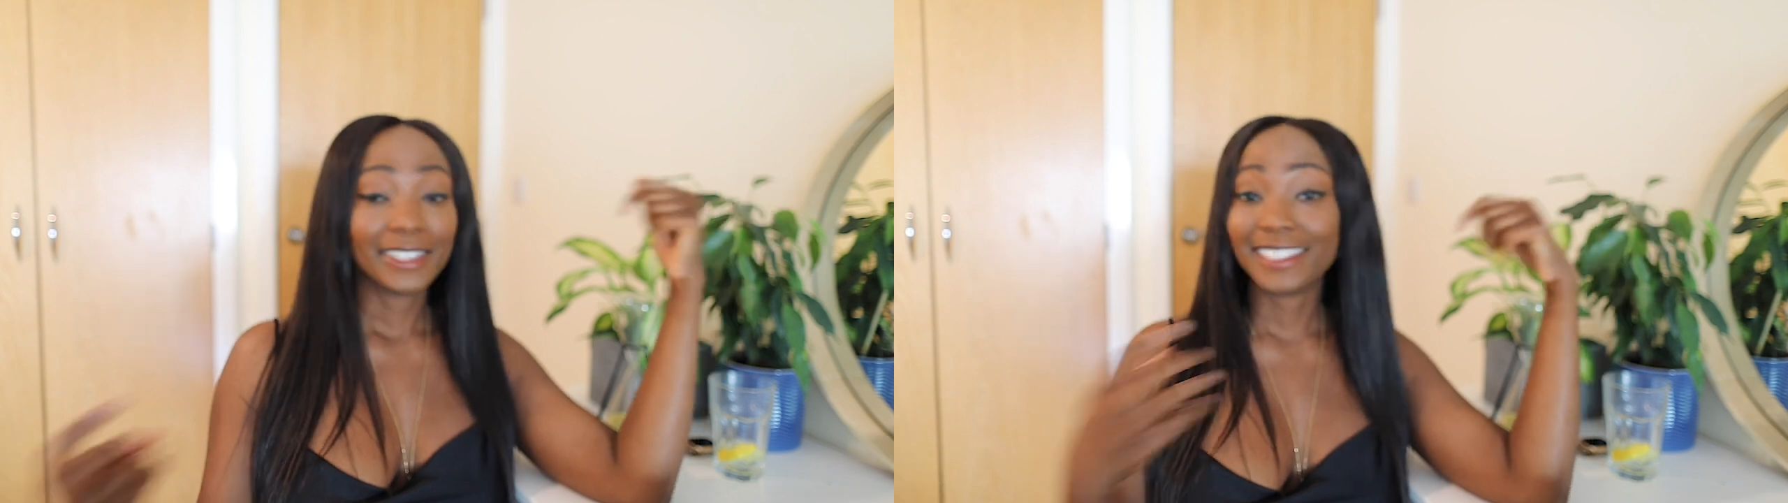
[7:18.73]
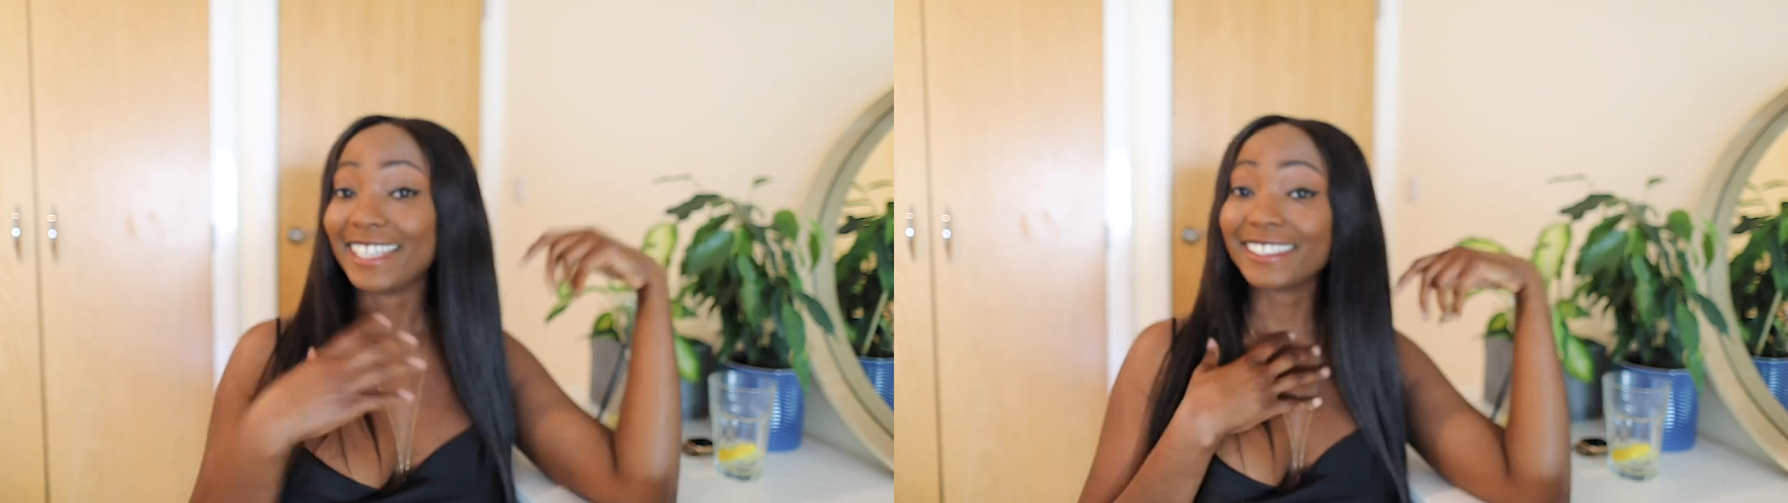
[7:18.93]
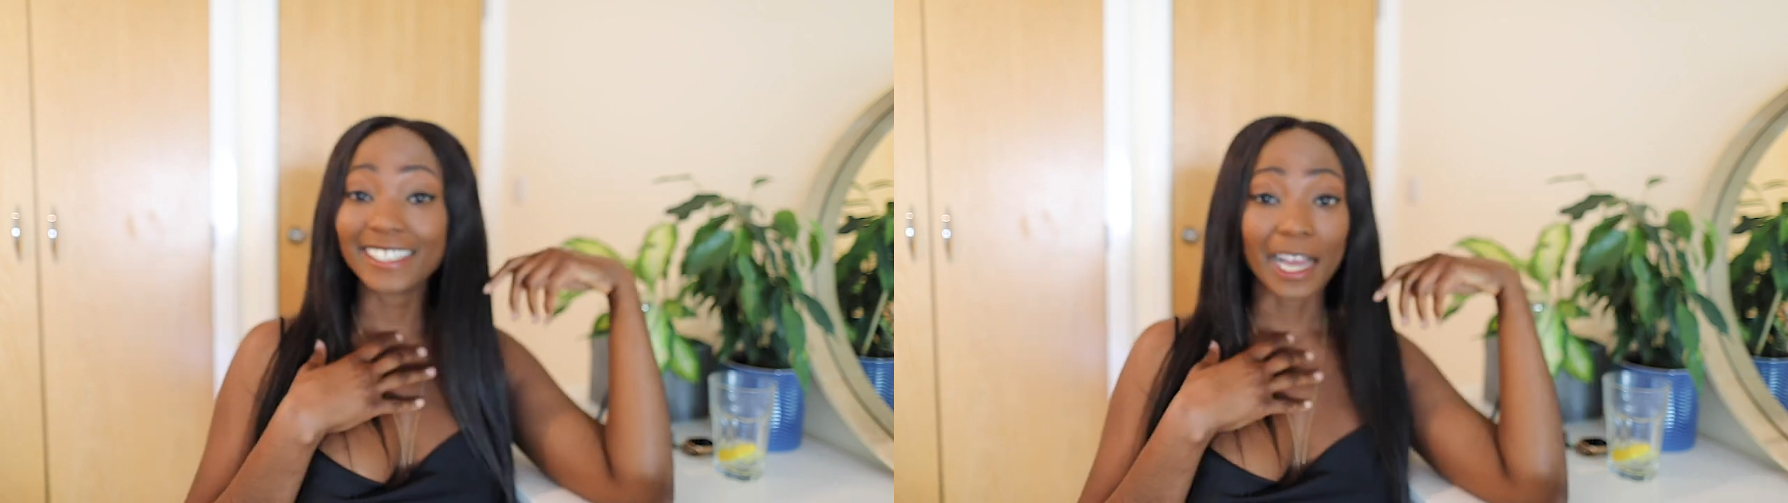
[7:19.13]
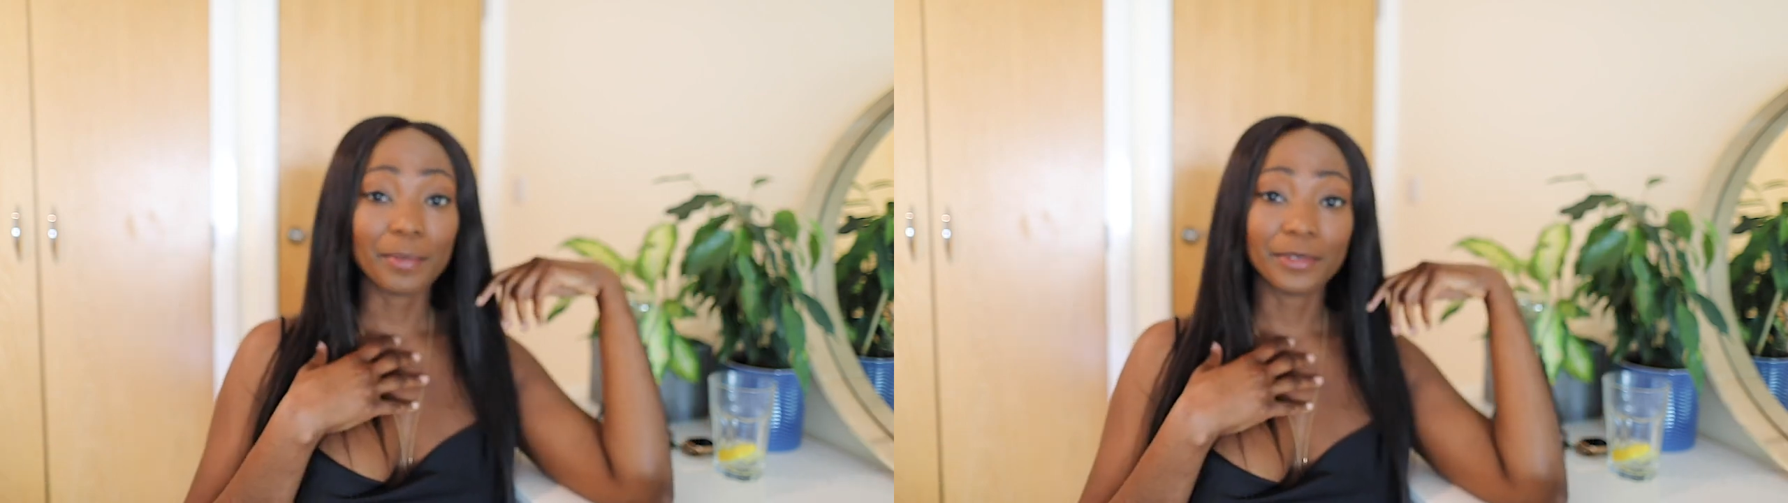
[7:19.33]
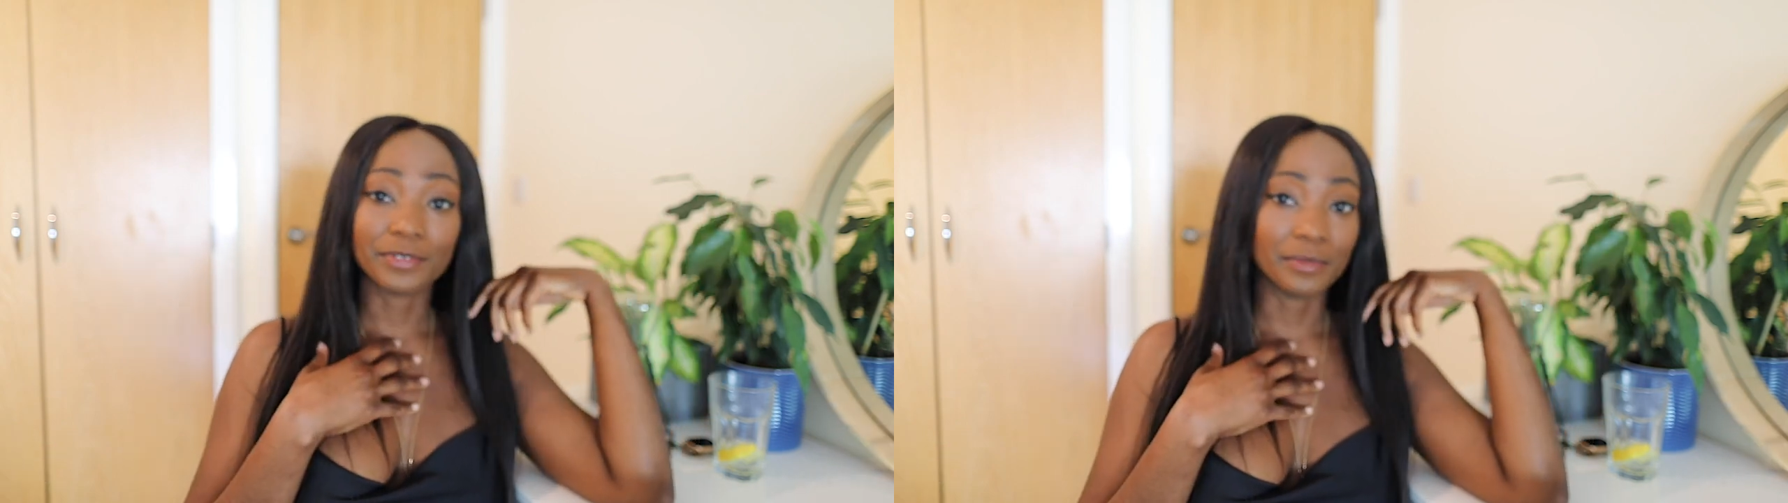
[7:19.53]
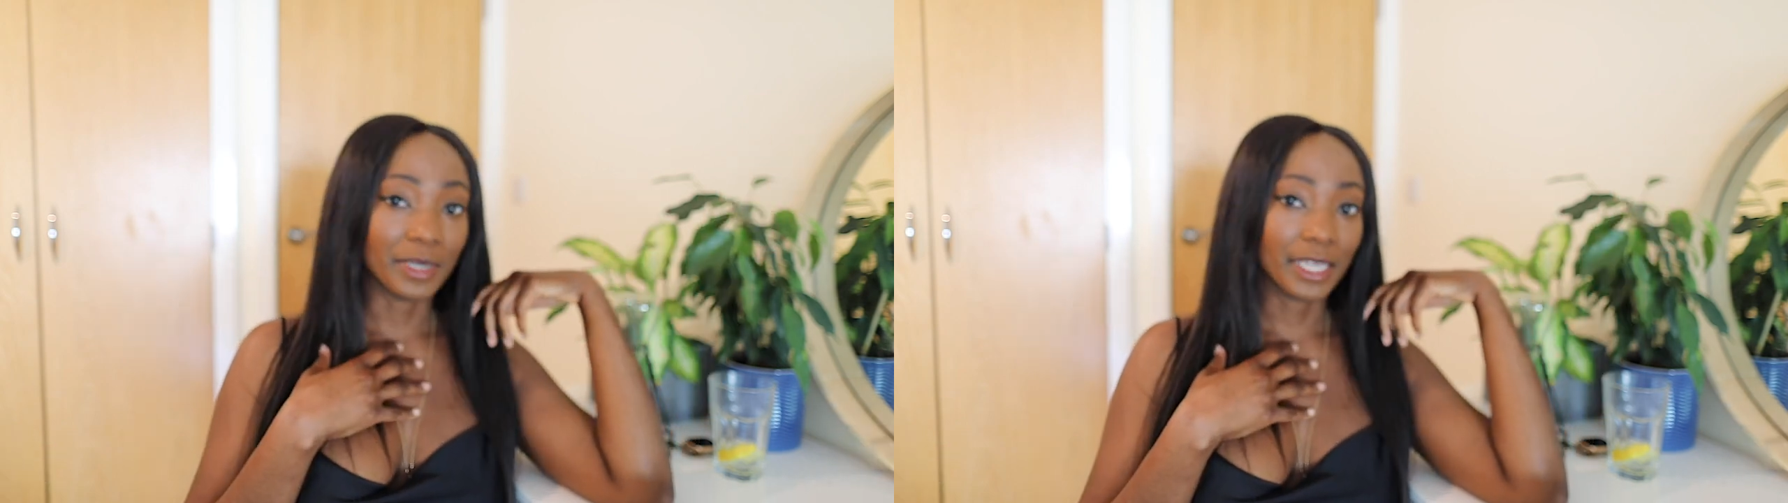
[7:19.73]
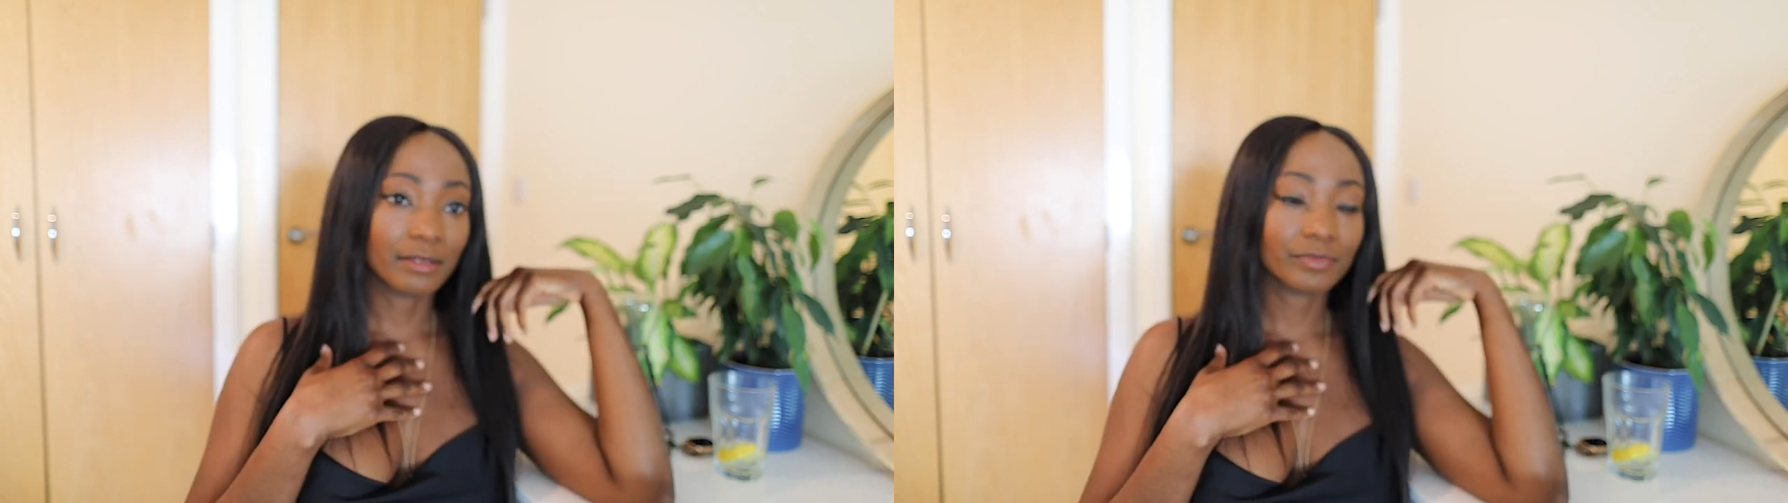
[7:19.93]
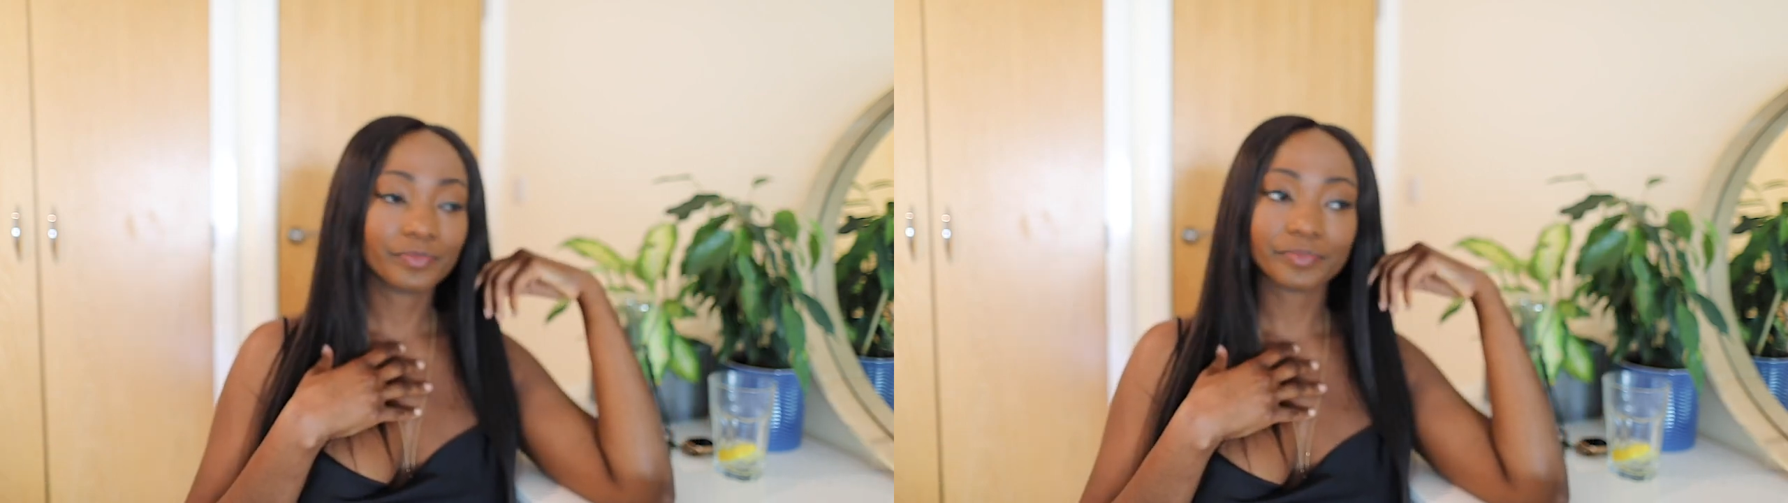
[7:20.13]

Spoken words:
That didn't happen for me.